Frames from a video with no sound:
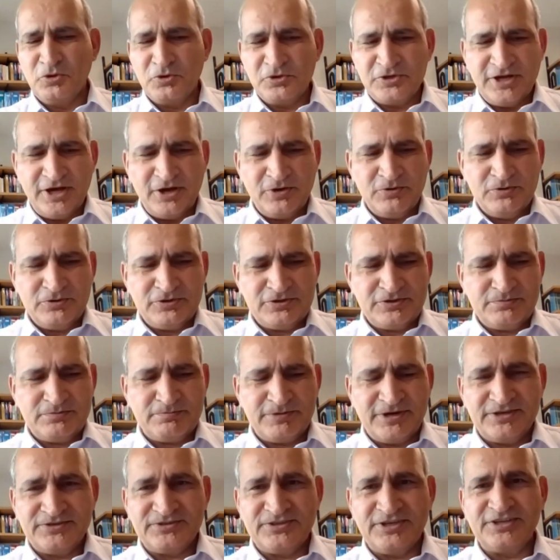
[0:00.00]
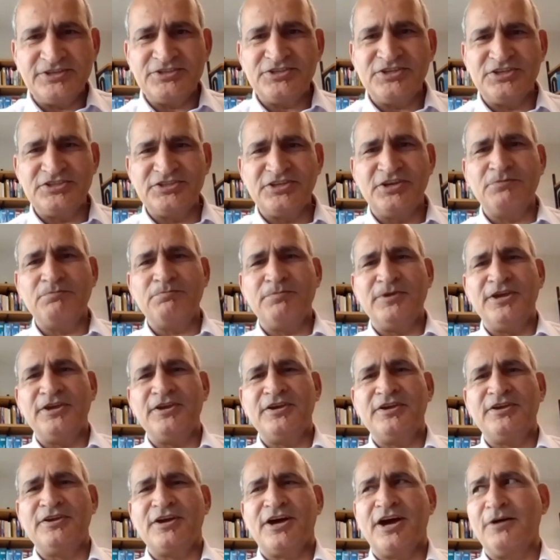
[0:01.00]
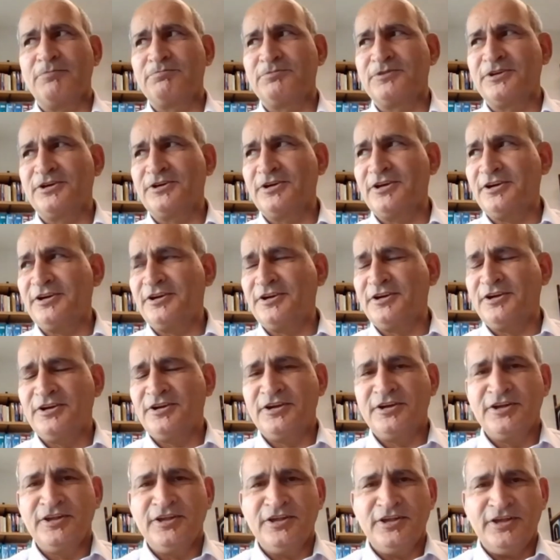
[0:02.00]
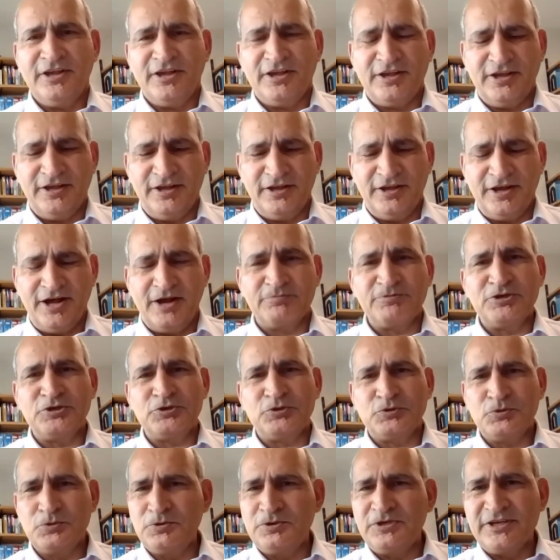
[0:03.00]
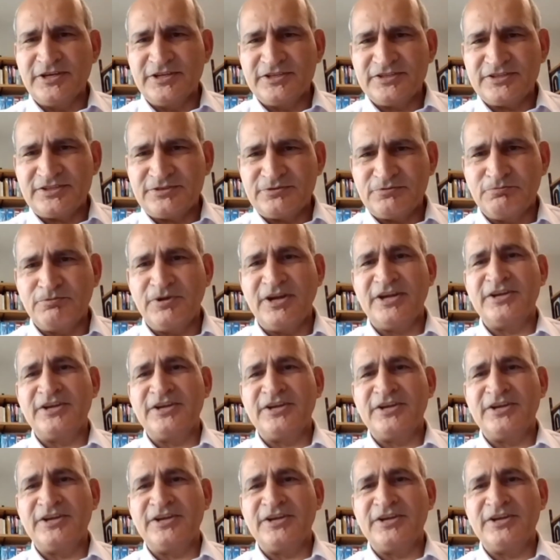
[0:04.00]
No doubt, President Xi Jinping, after 2 years,